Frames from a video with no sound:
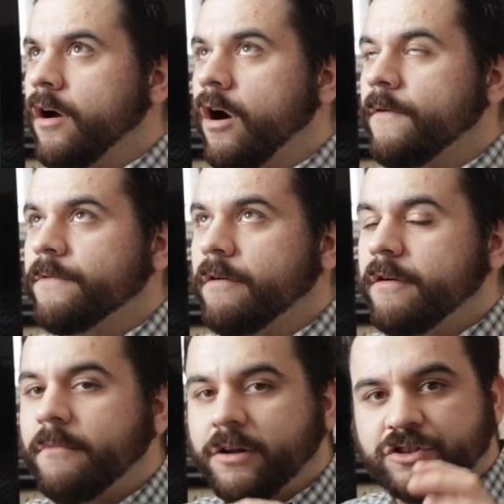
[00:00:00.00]
are
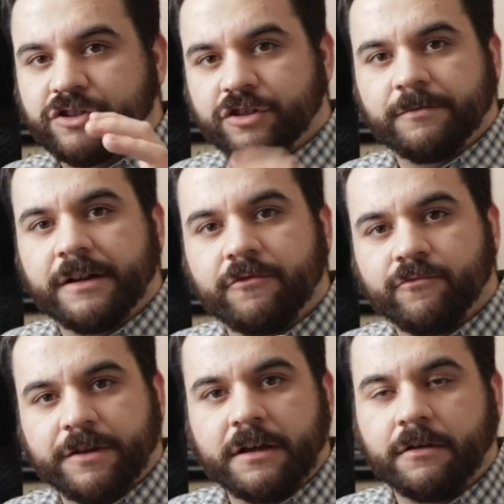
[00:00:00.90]
very much human
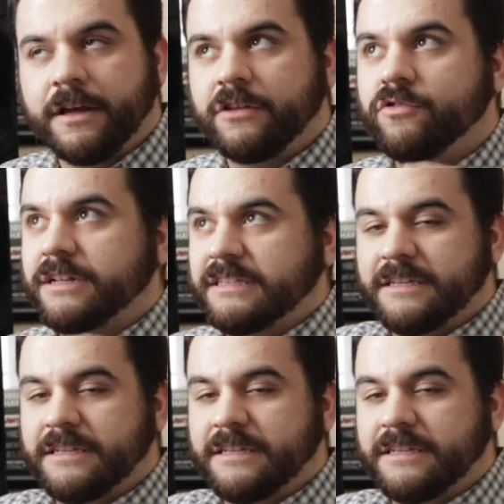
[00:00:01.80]
and real that you can